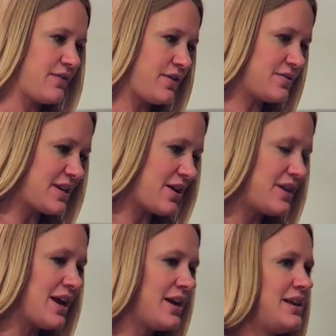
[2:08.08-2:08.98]
If he was down,
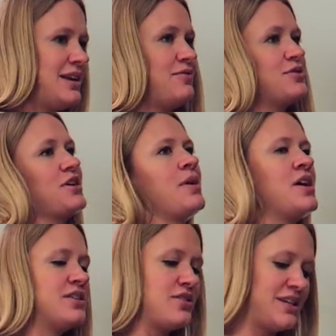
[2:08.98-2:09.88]
yeah. Yeah. If he was up.
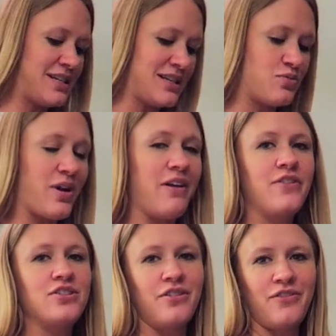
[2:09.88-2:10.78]
So this is his right
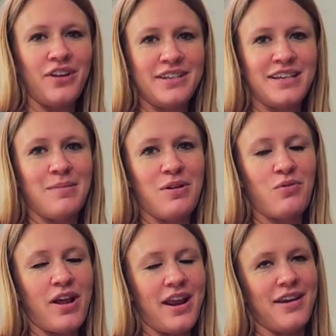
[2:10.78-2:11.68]
foot, so I feel like he's gonna be
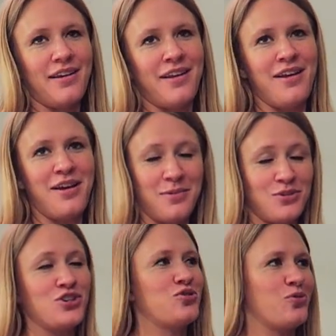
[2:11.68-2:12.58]
right-handed.
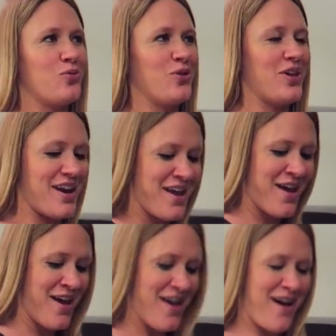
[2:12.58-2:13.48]
I just told Bill that.
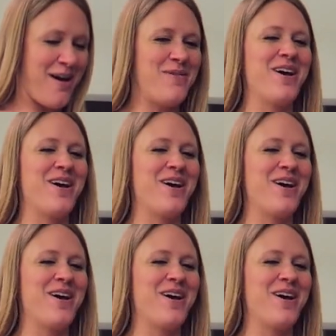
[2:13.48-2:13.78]
Um,